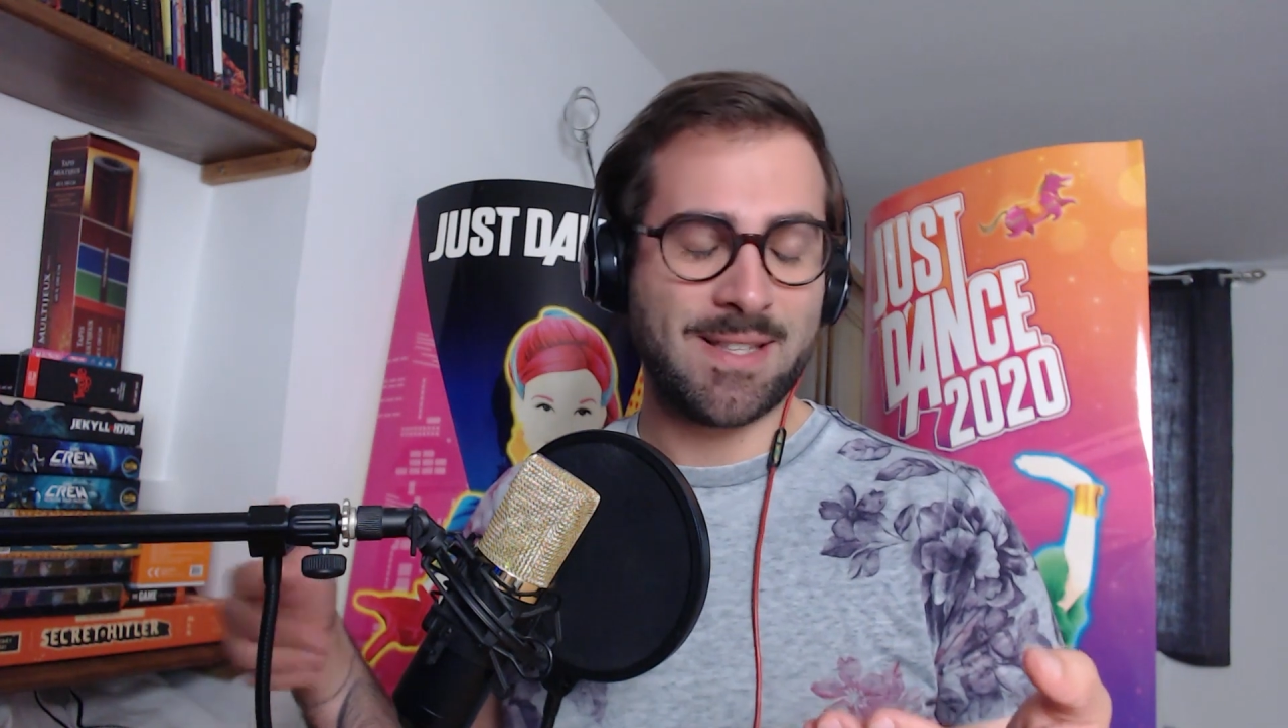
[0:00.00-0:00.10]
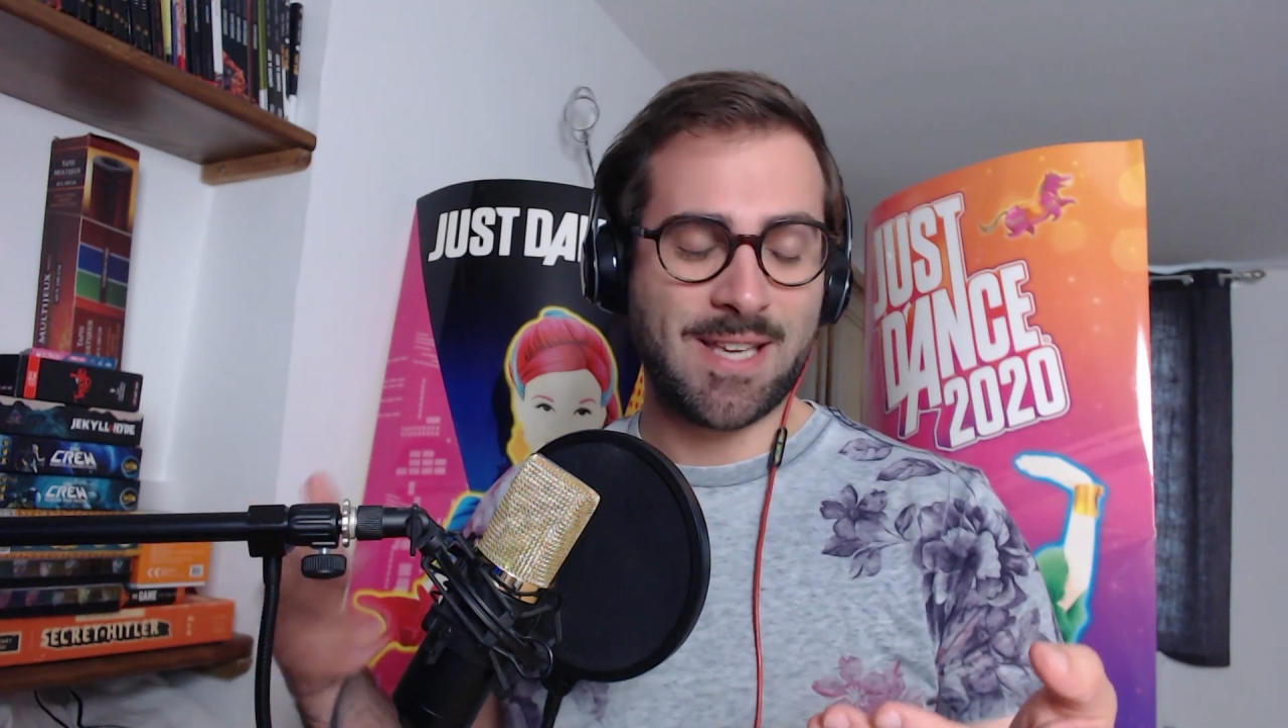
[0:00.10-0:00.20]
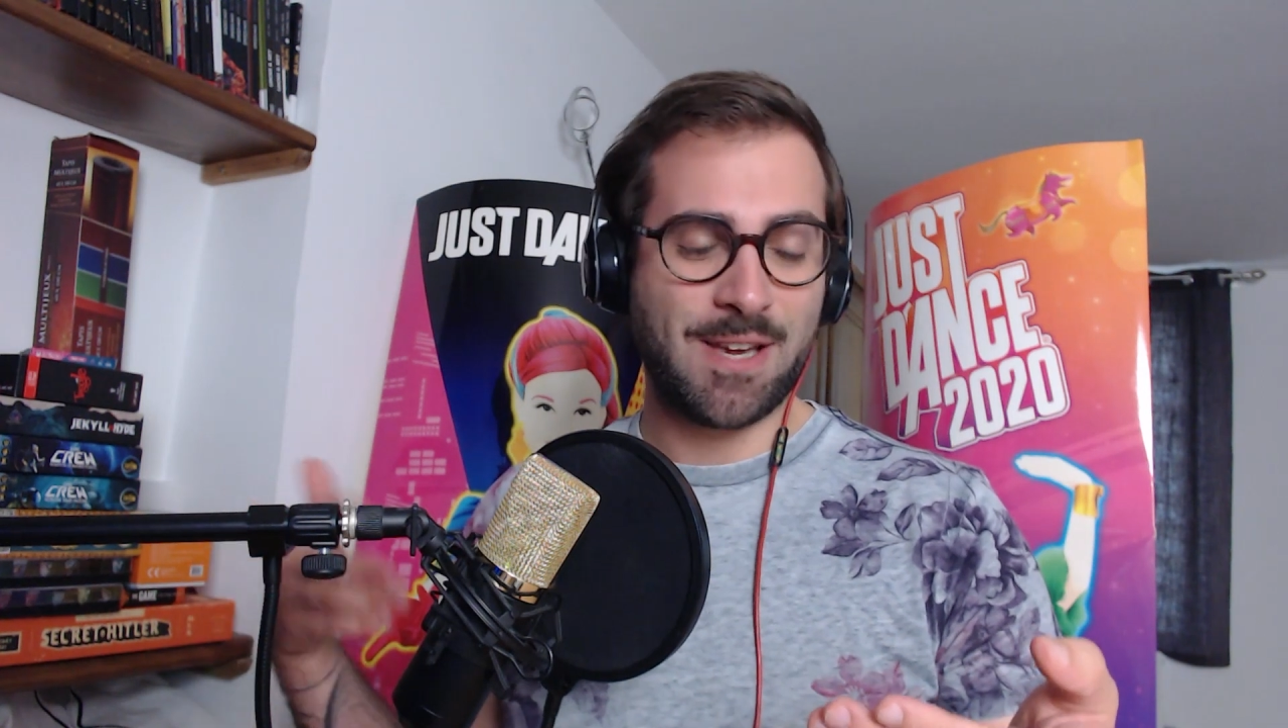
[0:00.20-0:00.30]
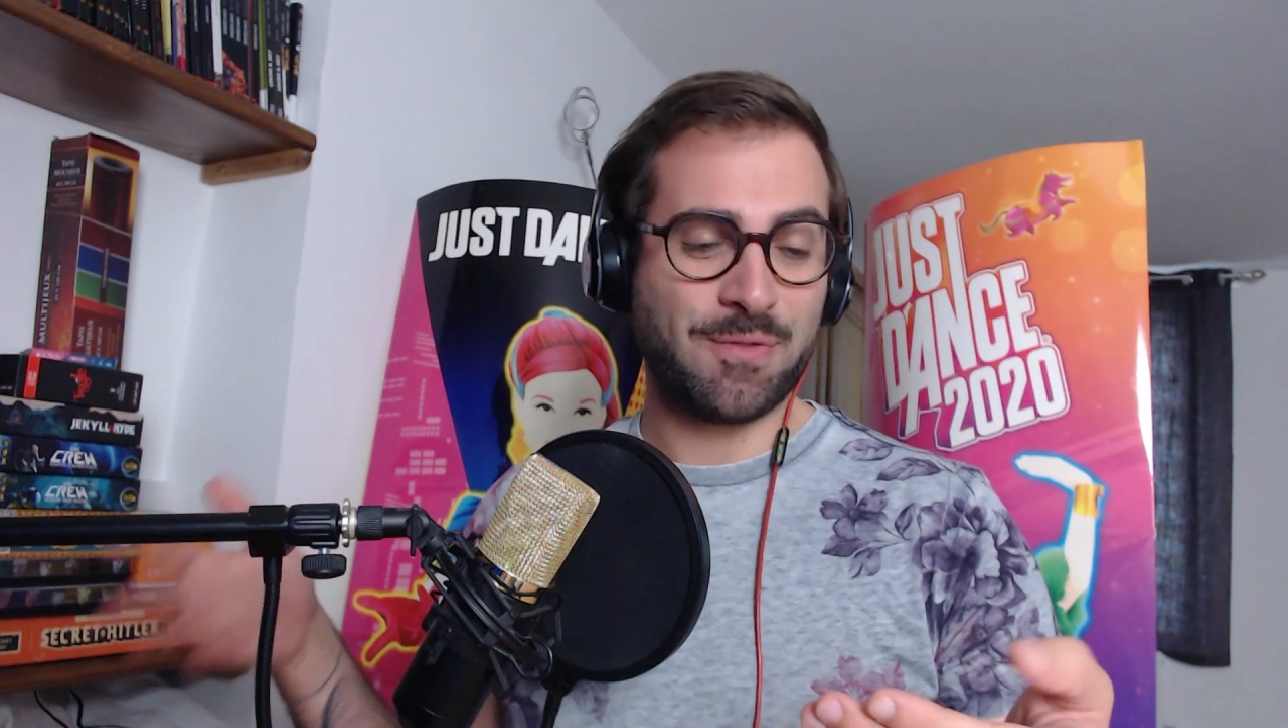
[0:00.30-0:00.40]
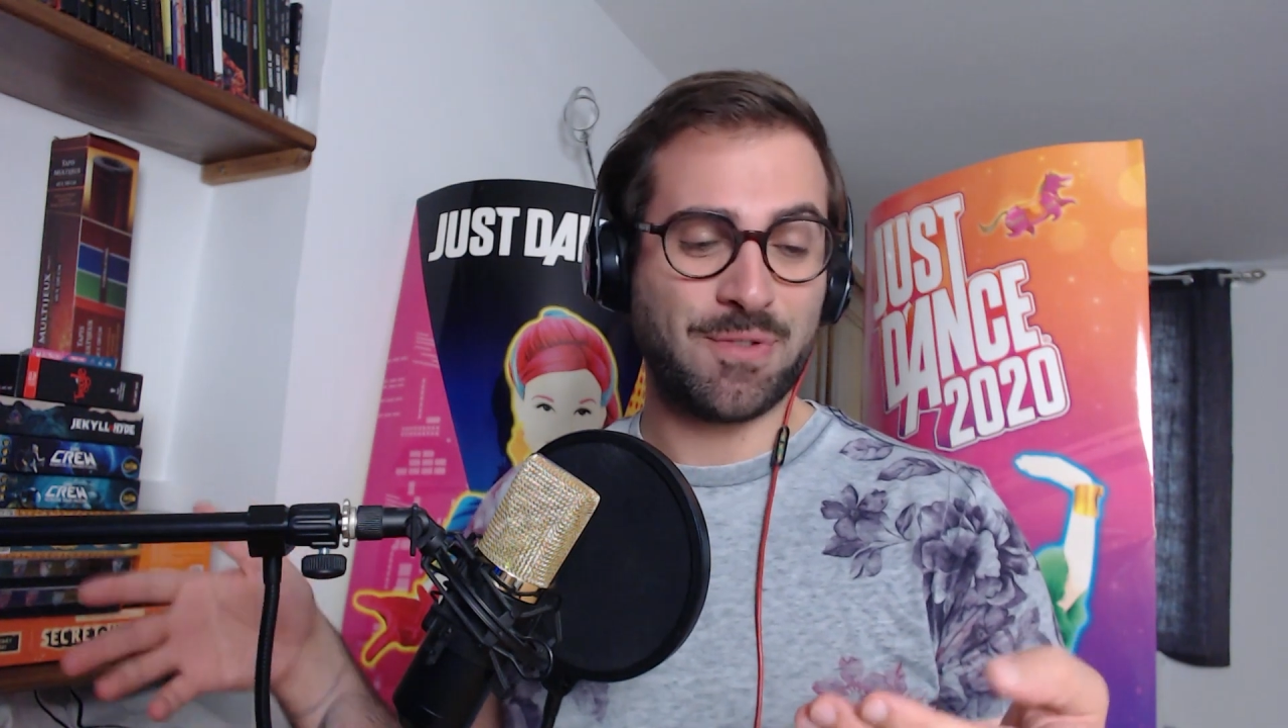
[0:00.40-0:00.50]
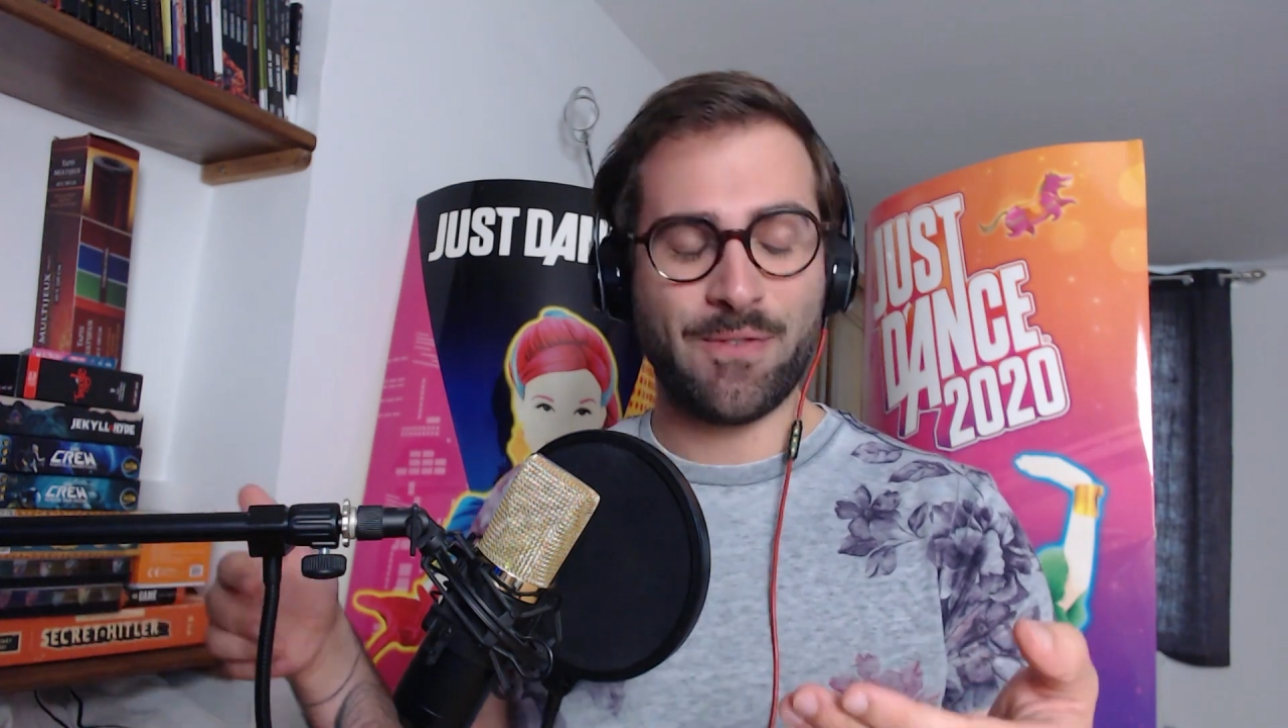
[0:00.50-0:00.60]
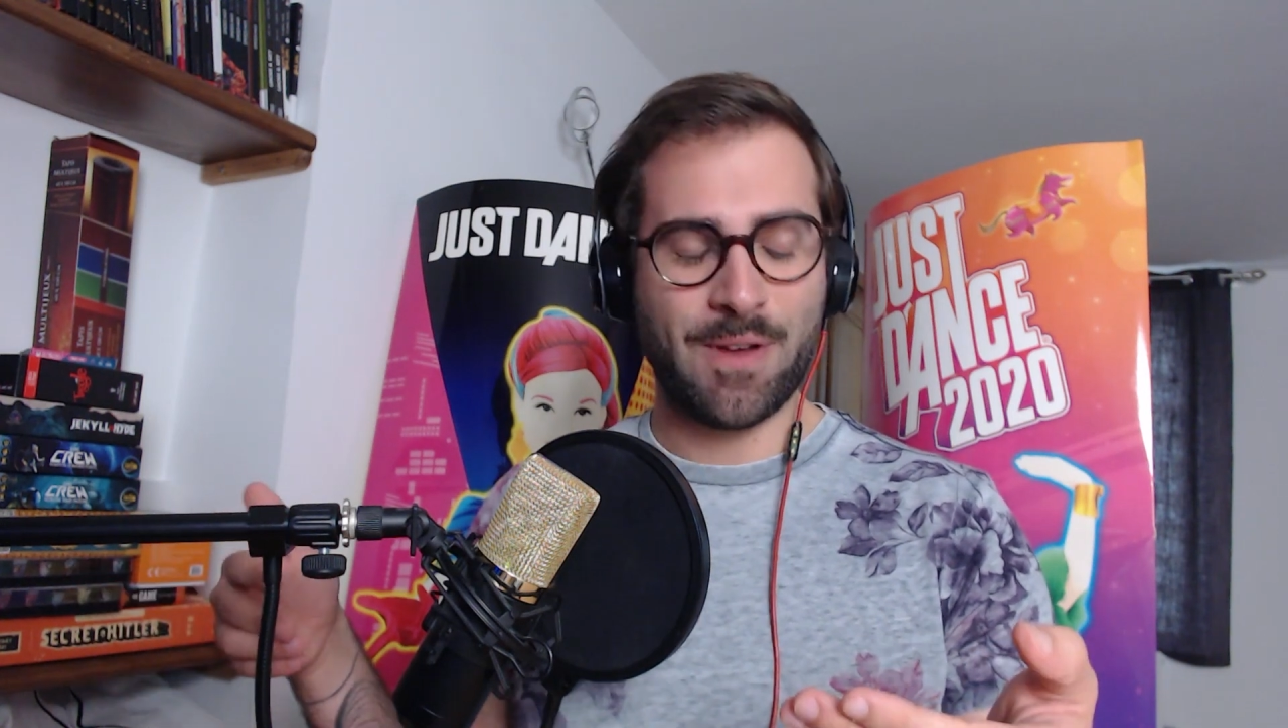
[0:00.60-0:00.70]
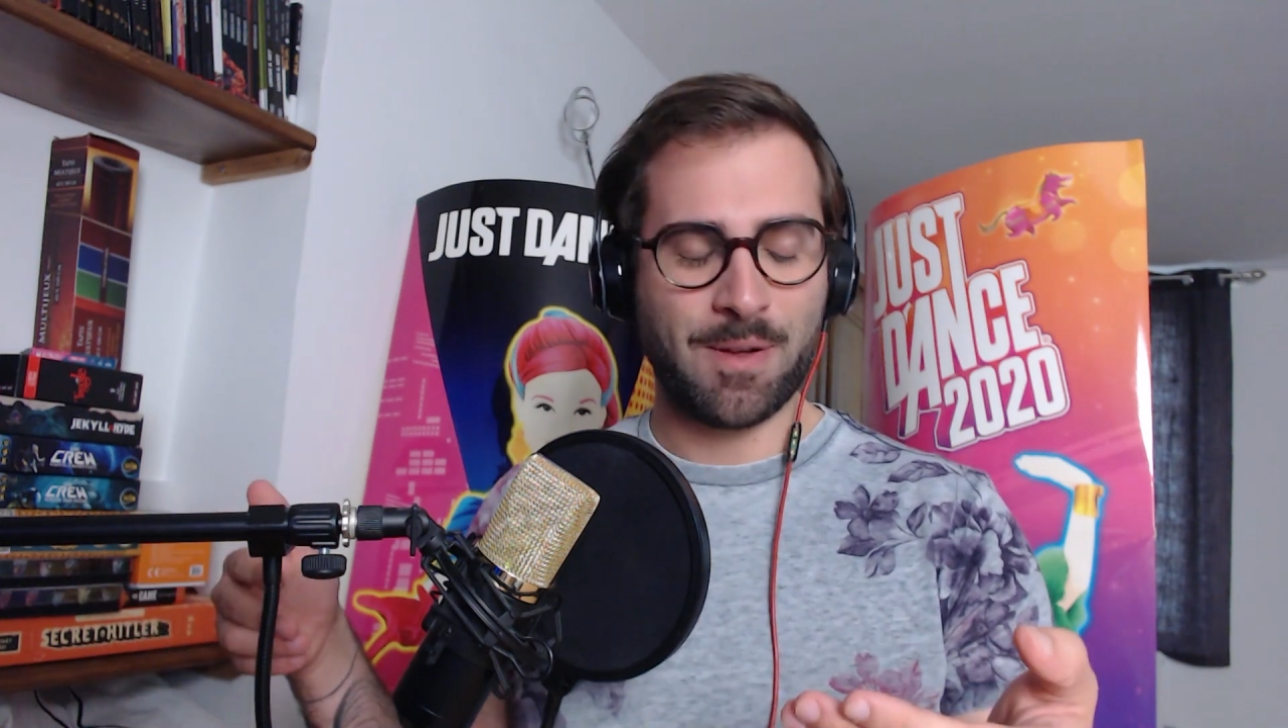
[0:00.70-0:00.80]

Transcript: day of work